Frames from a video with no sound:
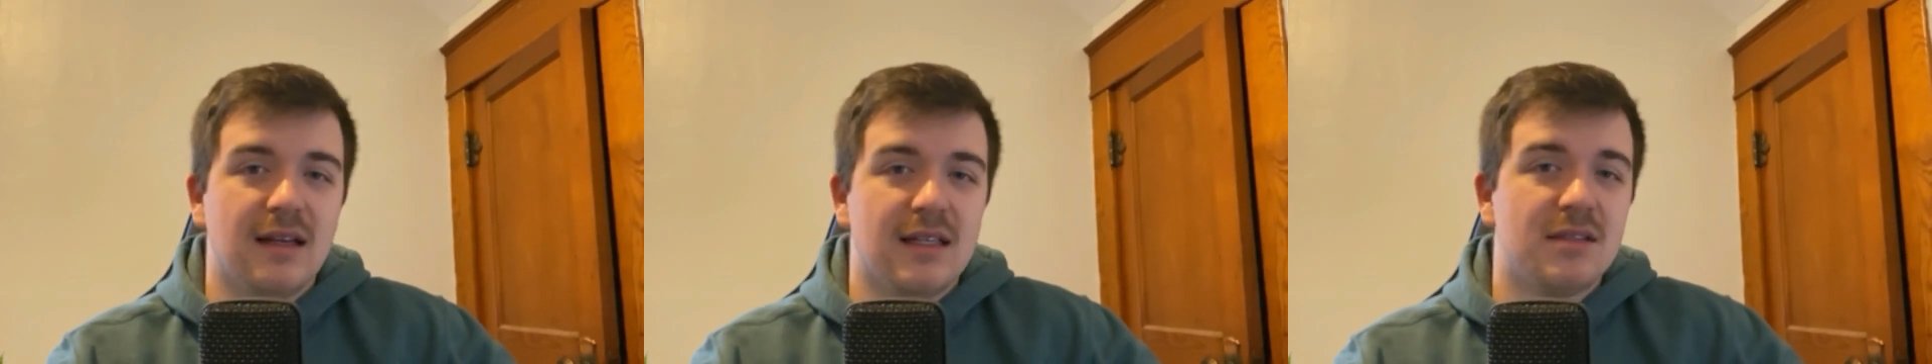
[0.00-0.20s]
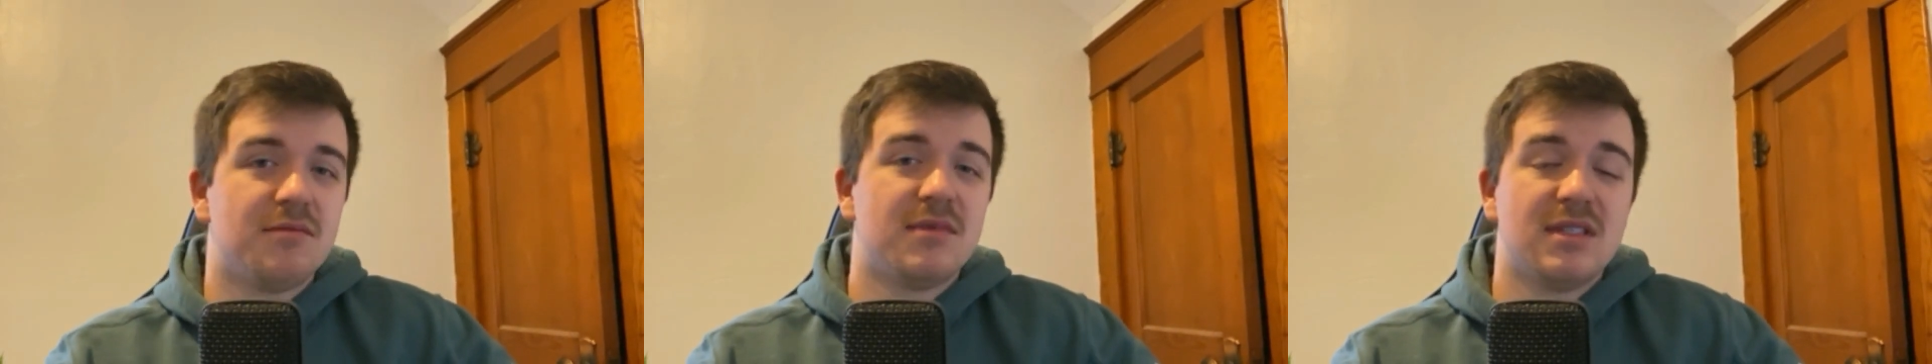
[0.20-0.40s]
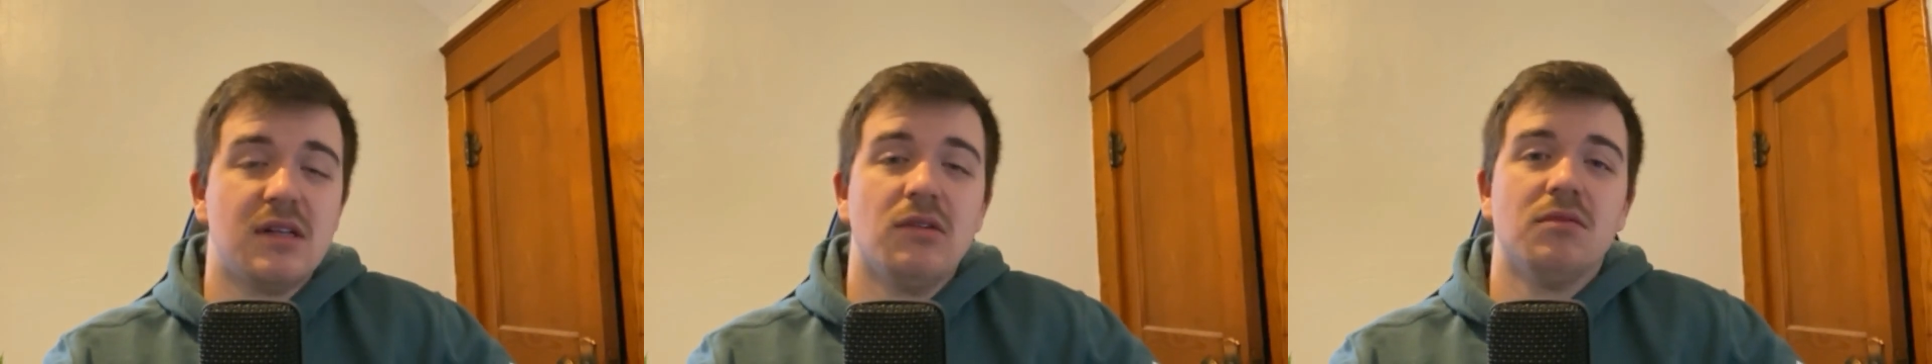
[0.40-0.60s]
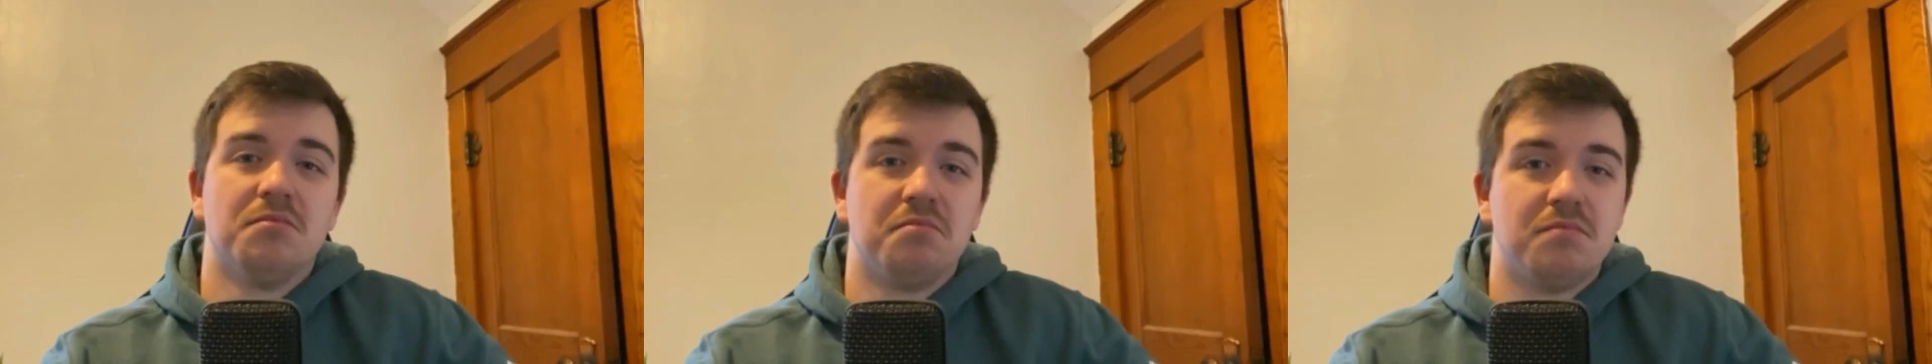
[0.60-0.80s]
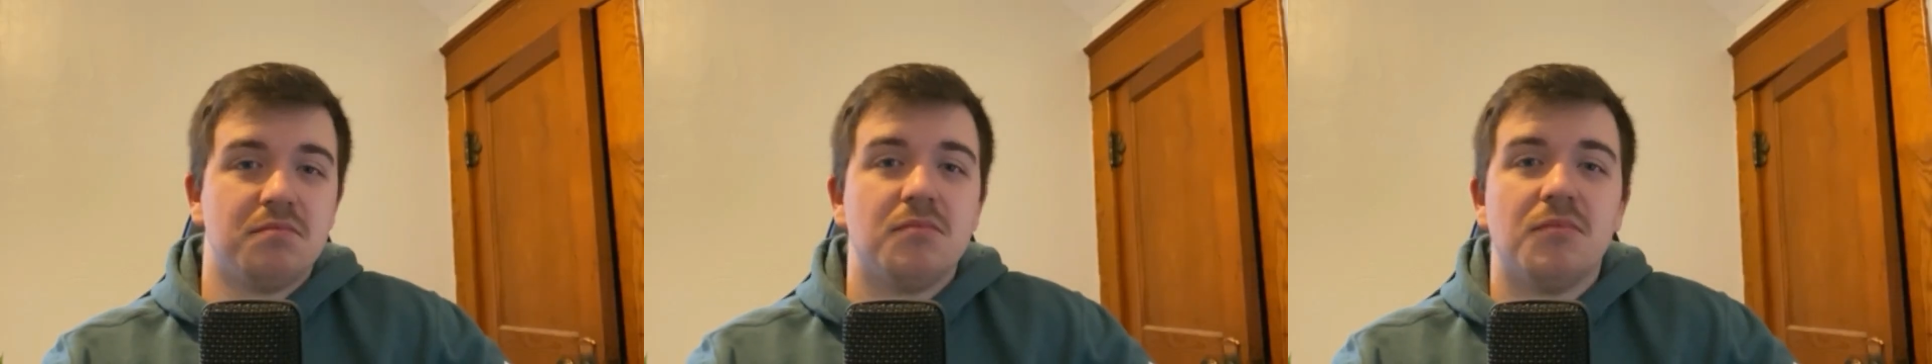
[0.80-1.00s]
It's still
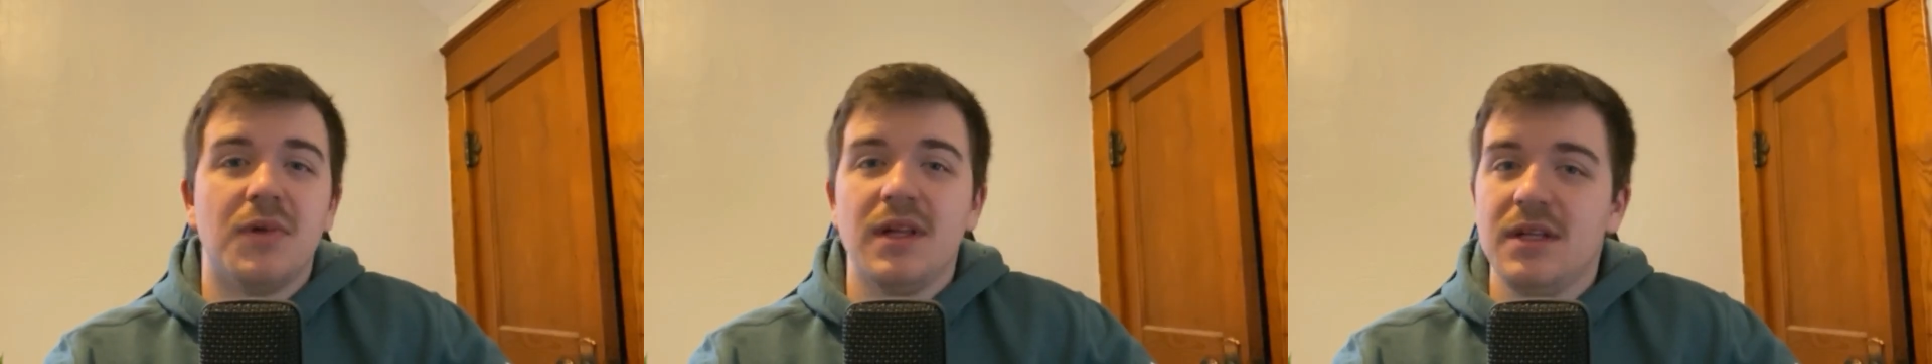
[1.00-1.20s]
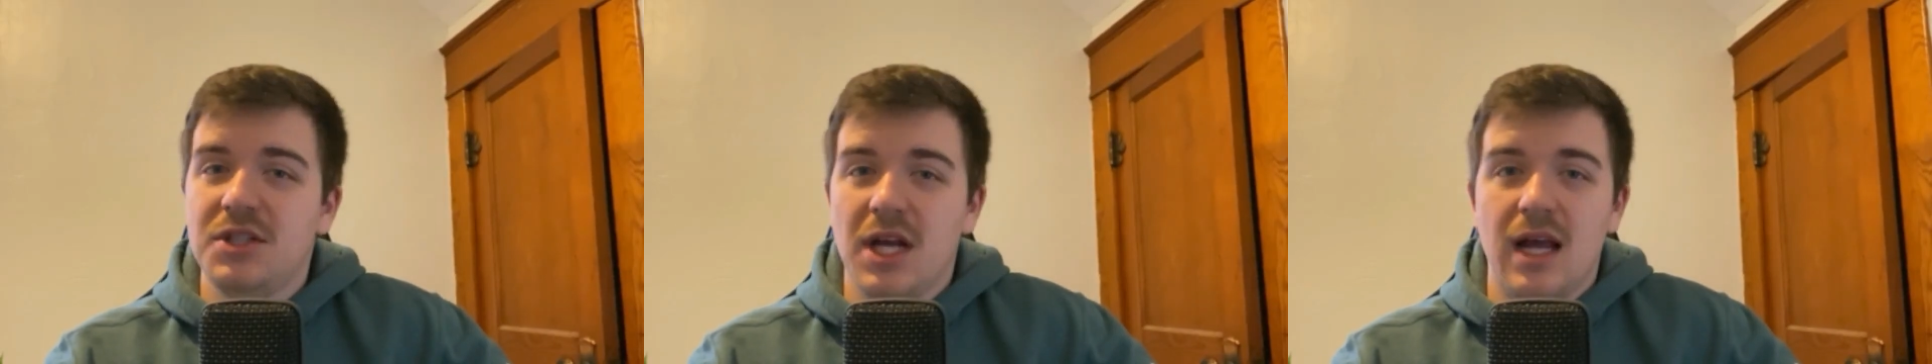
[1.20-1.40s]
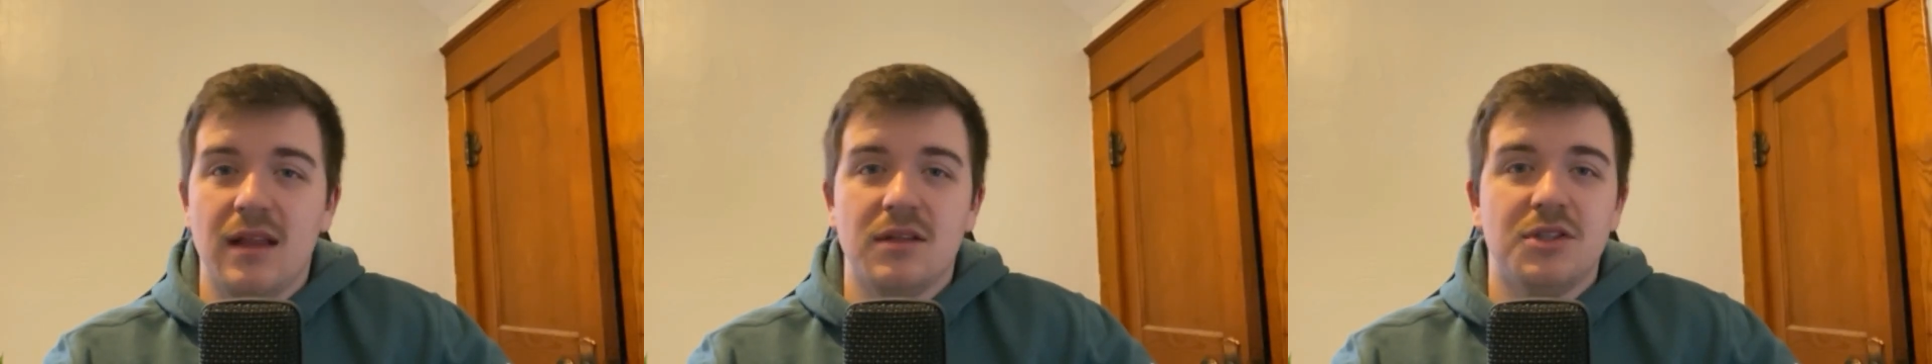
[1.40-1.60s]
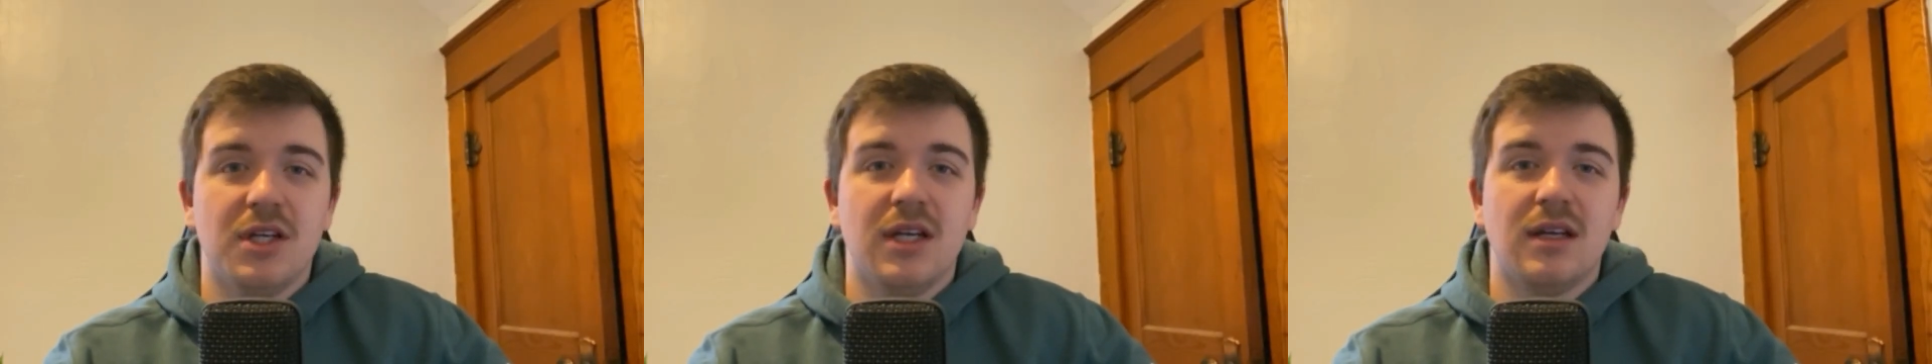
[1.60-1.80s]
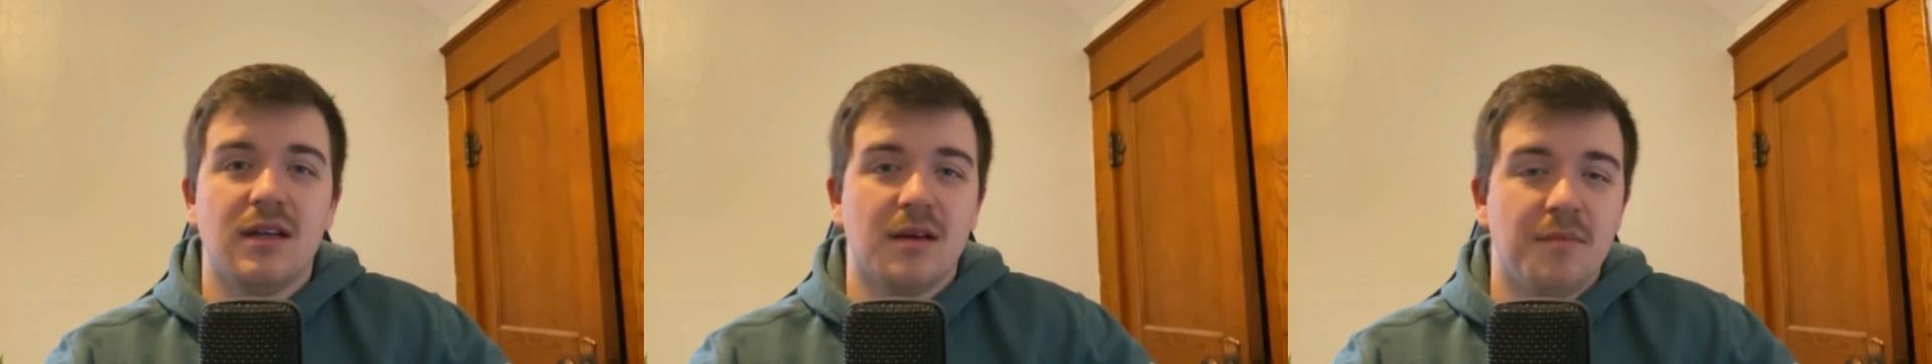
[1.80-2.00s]
really
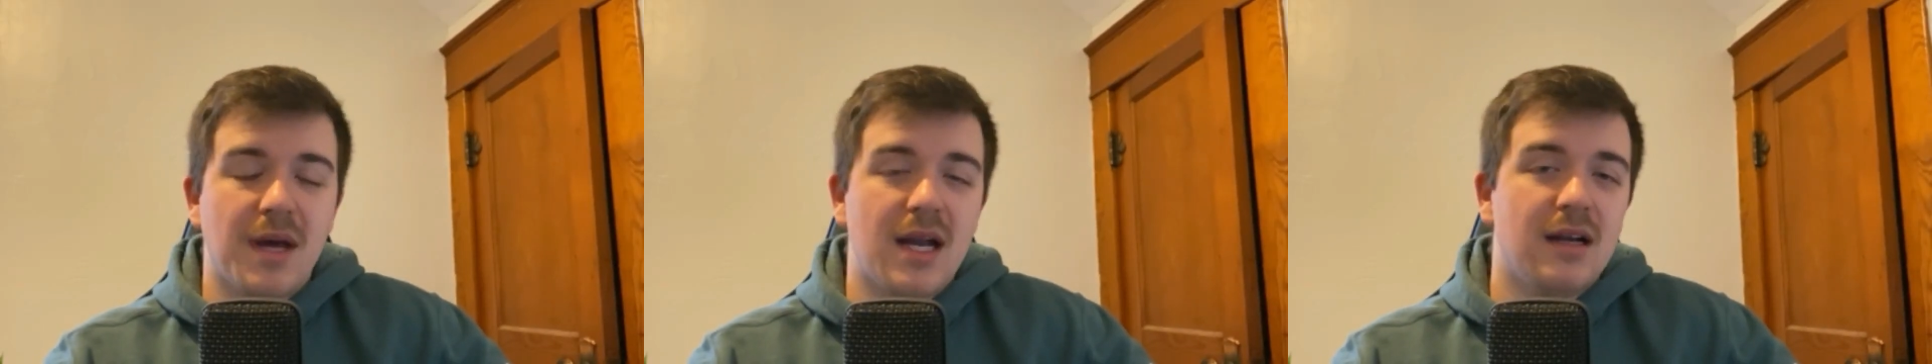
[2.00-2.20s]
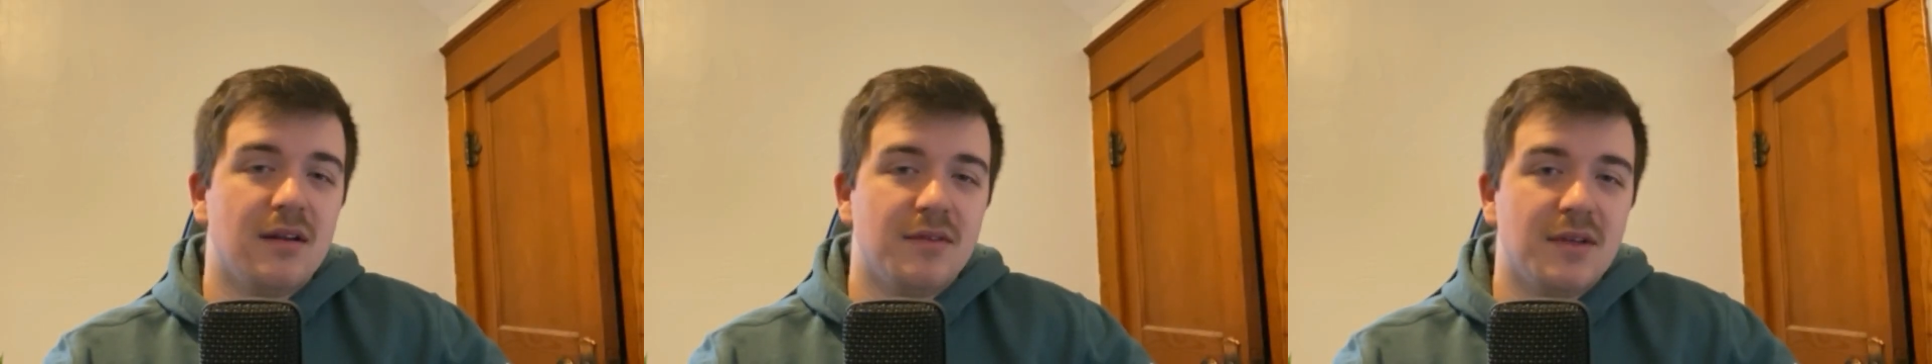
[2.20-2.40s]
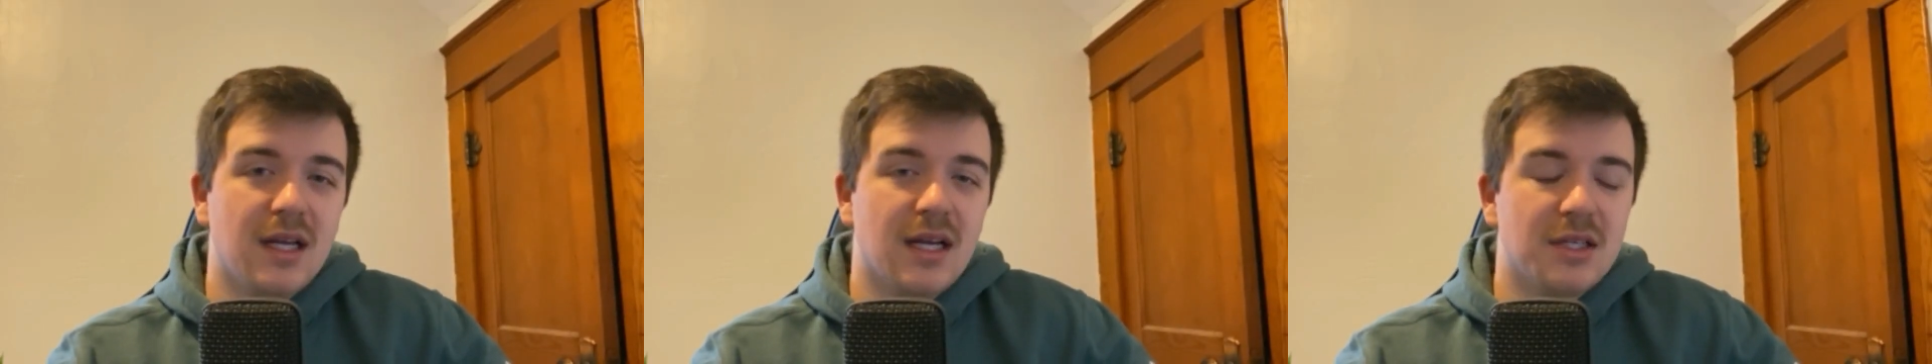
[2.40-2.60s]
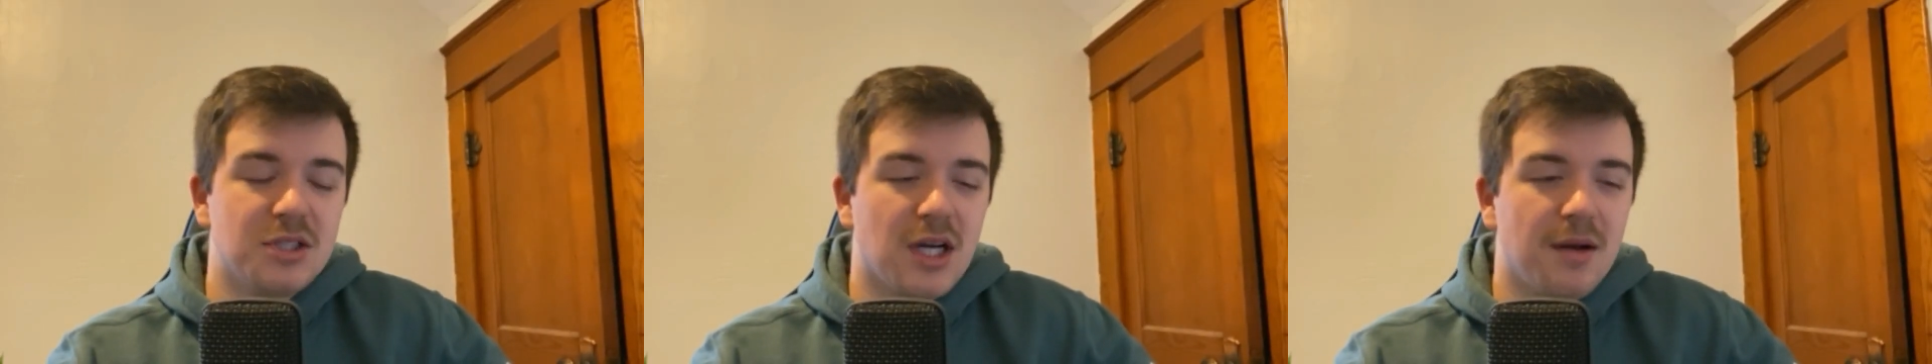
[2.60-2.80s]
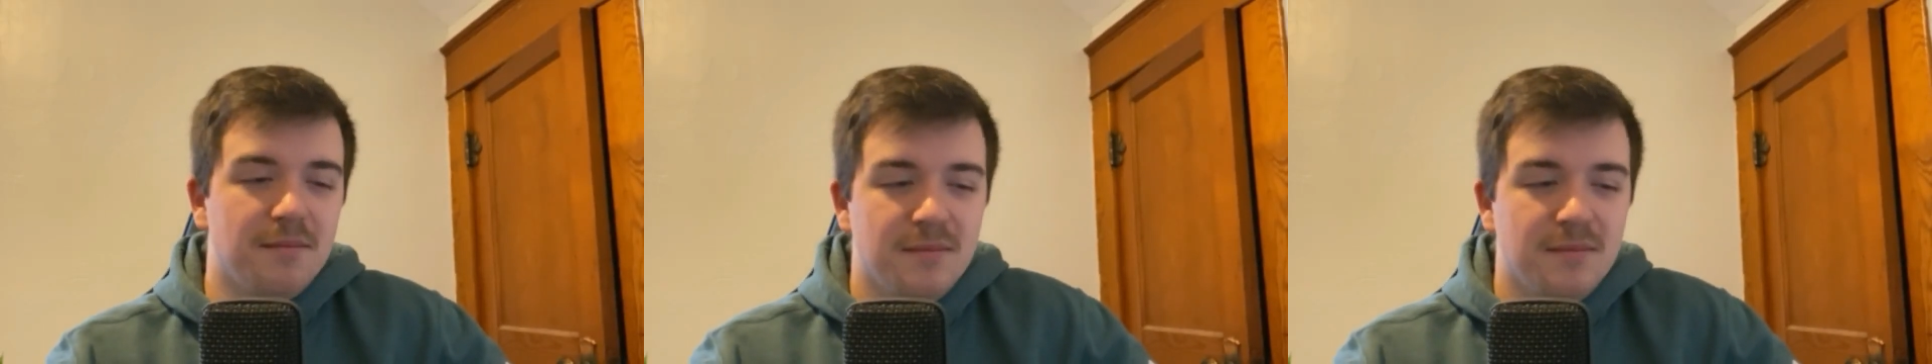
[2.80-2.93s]
challenging and competitive to get a job.